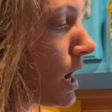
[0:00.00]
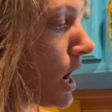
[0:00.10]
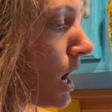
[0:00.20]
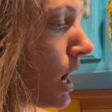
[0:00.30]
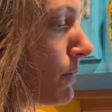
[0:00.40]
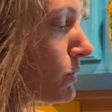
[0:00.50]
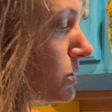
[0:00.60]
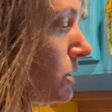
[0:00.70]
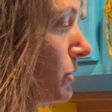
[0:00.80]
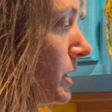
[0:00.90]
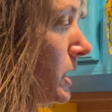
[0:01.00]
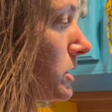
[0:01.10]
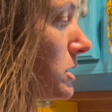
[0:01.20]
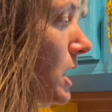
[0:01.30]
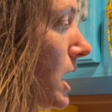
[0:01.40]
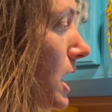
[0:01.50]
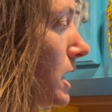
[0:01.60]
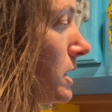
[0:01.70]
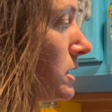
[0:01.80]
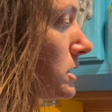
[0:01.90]
uh, Brazil nuts,
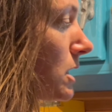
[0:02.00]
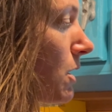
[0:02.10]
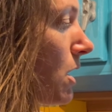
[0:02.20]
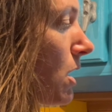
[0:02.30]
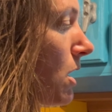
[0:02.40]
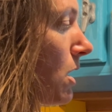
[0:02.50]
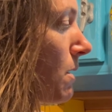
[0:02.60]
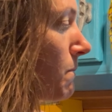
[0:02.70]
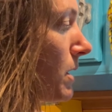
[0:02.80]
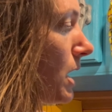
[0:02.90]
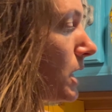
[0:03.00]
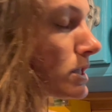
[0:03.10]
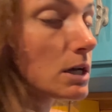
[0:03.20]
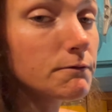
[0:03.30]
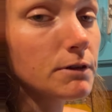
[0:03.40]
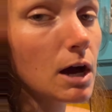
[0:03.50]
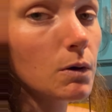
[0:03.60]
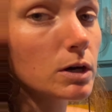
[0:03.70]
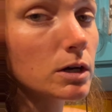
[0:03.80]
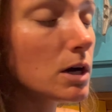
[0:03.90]
and some uh,
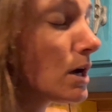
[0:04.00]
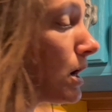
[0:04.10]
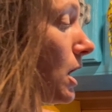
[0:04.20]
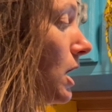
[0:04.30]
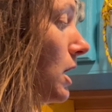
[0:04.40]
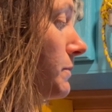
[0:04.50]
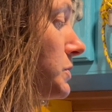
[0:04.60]
sunflower um,